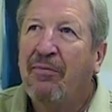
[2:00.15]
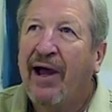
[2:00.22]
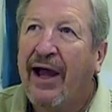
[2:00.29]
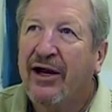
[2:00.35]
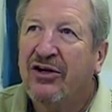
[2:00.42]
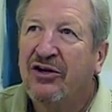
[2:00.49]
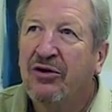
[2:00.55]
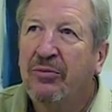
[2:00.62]

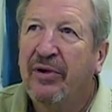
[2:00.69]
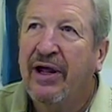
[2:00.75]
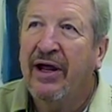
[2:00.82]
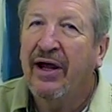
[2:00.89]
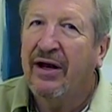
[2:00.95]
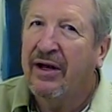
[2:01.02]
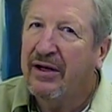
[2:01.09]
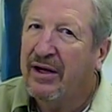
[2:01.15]
back to me,
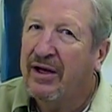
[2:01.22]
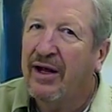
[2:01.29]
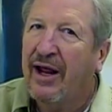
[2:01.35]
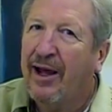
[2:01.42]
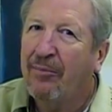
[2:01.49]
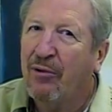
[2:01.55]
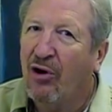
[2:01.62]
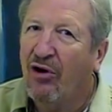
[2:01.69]
and it didn't
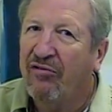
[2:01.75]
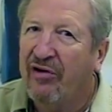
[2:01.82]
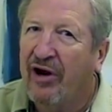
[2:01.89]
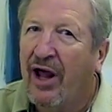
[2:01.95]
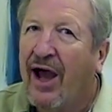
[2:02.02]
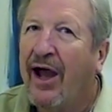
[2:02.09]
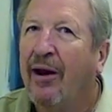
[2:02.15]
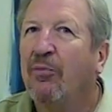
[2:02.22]
happen
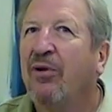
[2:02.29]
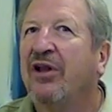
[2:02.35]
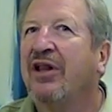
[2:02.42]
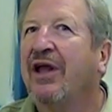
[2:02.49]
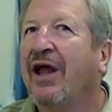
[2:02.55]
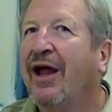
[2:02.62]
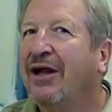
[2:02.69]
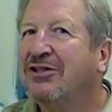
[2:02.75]
overnight, but
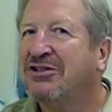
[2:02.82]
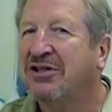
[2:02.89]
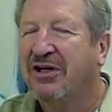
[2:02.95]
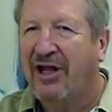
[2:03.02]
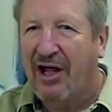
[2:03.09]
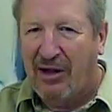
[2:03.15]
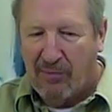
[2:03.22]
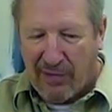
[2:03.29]
the answer
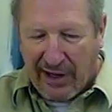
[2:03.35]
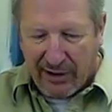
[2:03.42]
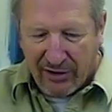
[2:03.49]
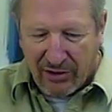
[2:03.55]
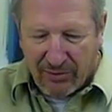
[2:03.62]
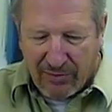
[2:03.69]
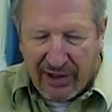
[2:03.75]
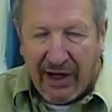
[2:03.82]
came back
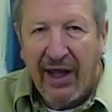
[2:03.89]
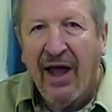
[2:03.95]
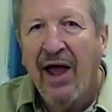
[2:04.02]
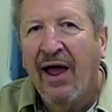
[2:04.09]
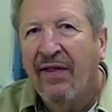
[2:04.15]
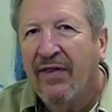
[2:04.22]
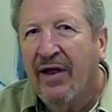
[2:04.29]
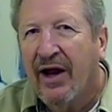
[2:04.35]
to me
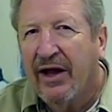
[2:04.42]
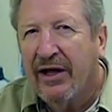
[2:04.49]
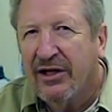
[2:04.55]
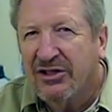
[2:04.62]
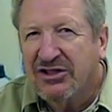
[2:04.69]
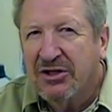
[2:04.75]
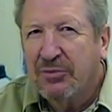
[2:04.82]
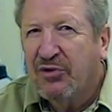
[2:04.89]
that I
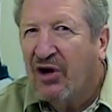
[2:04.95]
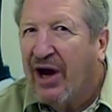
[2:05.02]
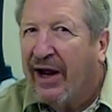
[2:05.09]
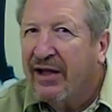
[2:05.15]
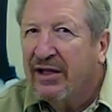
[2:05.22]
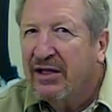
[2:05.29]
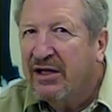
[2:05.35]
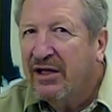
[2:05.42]
could
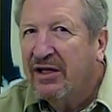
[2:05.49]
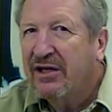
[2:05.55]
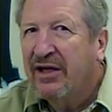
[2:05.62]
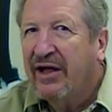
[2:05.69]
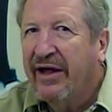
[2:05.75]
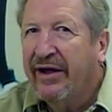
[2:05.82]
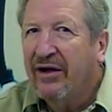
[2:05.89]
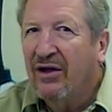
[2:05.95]
subtract the
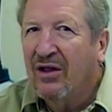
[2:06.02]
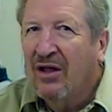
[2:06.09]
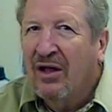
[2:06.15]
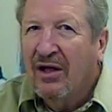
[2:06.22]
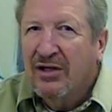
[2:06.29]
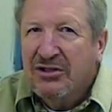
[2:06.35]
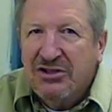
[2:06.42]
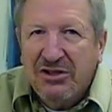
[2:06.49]
detail,
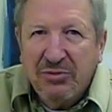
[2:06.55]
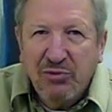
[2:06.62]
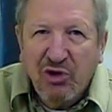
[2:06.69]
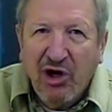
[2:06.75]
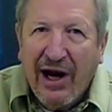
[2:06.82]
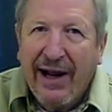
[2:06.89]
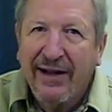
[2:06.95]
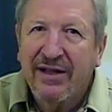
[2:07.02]

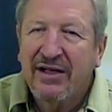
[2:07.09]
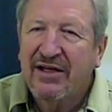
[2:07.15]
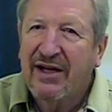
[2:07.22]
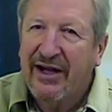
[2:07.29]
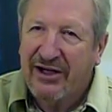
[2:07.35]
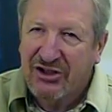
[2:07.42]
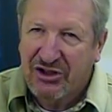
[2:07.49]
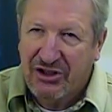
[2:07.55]
subtract the
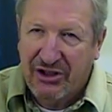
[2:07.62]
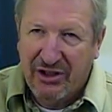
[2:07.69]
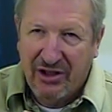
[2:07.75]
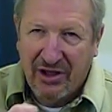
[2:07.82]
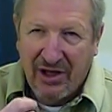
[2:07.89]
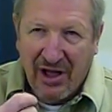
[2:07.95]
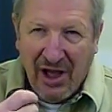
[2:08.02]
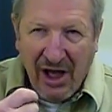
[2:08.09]

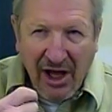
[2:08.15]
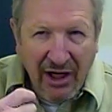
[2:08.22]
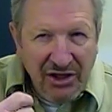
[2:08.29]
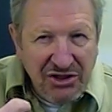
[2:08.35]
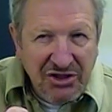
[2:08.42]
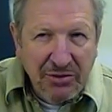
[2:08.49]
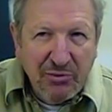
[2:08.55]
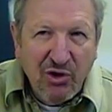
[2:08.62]
texture,
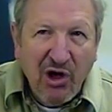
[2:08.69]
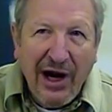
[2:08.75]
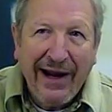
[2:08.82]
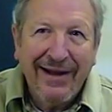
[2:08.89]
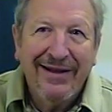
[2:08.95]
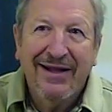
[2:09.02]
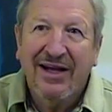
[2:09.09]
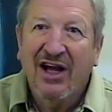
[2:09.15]

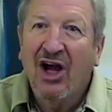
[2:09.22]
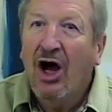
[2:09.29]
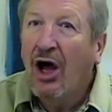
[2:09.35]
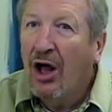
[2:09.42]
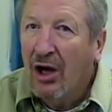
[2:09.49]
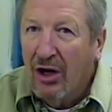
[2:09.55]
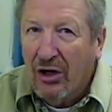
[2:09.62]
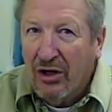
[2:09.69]
subtract the
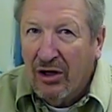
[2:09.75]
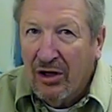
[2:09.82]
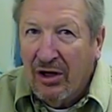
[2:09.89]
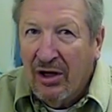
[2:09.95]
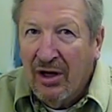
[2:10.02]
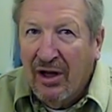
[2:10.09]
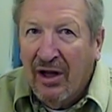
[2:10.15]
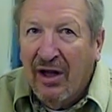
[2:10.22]
color,
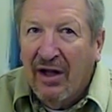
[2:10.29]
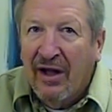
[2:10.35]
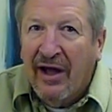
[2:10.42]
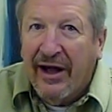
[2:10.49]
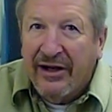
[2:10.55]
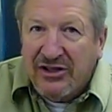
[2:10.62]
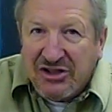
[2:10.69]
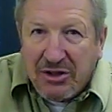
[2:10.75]

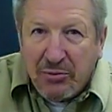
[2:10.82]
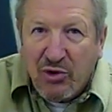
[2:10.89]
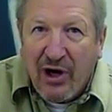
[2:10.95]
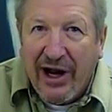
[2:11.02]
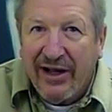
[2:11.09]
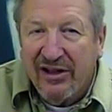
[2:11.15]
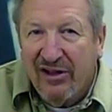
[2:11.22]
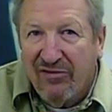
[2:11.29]
and
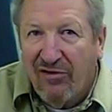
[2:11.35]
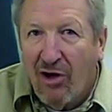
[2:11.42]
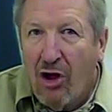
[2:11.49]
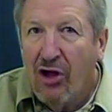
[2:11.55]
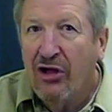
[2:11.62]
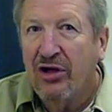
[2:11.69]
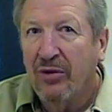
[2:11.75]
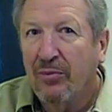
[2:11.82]
subtract the
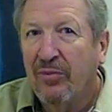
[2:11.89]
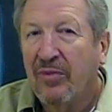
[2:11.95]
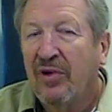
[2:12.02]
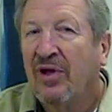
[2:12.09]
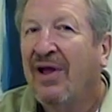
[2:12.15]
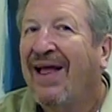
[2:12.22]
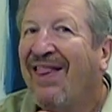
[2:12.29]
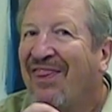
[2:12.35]
volume.
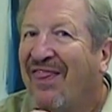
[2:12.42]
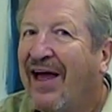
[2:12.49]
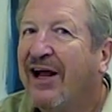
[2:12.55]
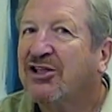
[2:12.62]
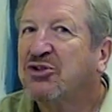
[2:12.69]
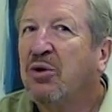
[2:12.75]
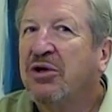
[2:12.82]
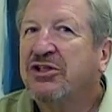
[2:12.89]

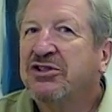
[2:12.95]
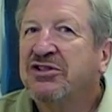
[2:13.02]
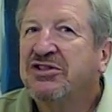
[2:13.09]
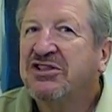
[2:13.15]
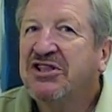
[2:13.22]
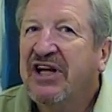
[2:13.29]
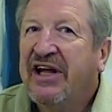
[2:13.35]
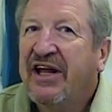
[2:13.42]
That's what you
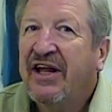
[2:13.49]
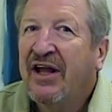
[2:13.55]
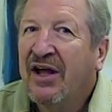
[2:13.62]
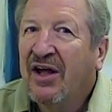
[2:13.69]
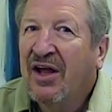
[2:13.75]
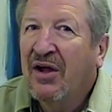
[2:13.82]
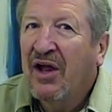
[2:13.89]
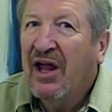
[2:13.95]
see
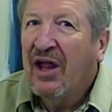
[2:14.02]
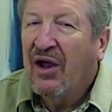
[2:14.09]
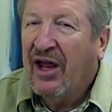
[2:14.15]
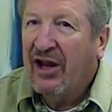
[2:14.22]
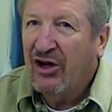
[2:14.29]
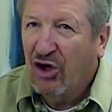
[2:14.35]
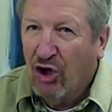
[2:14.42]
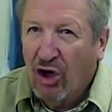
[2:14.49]

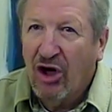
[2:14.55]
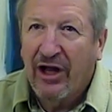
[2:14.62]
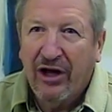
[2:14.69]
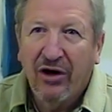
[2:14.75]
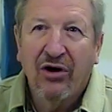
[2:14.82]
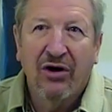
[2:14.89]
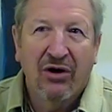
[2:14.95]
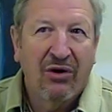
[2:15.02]
in Girly
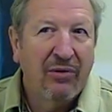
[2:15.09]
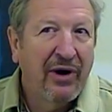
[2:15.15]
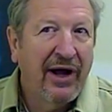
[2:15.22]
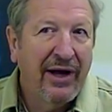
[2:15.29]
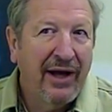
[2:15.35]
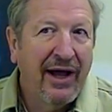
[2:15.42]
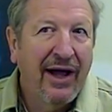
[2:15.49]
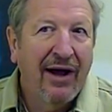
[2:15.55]
Curl
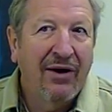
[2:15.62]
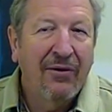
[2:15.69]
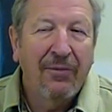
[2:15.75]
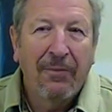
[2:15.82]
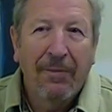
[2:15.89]
right now.